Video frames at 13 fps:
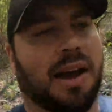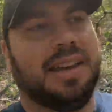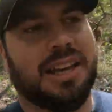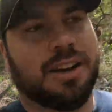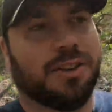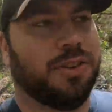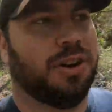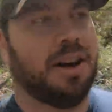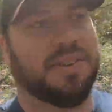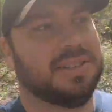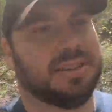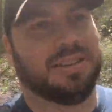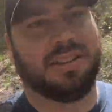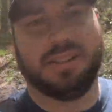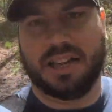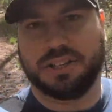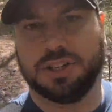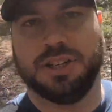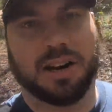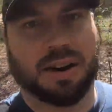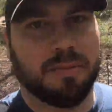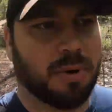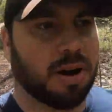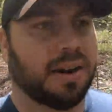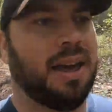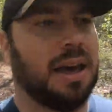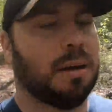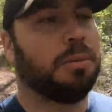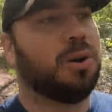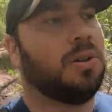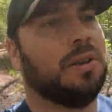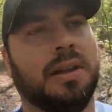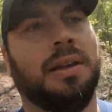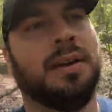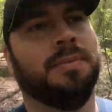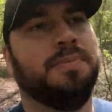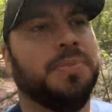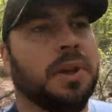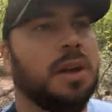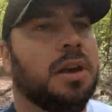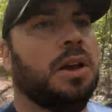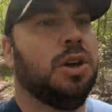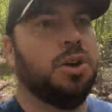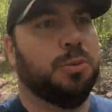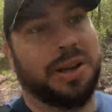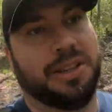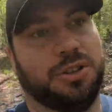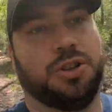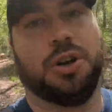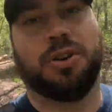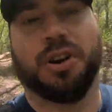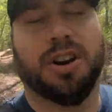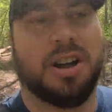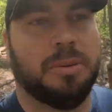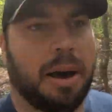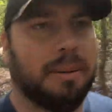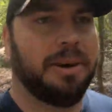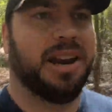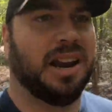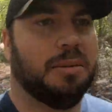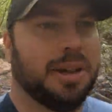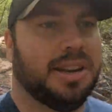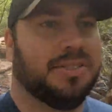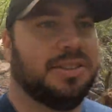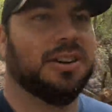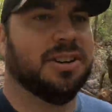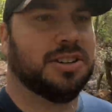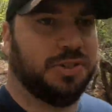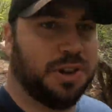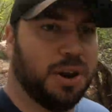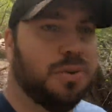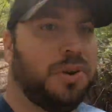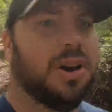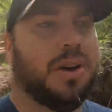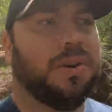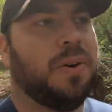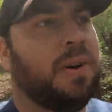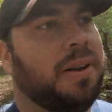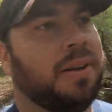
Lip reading: He interviewed, obviously, the legendary Mark Hamill, who played the Joker on the Batman animated series, if you don't know,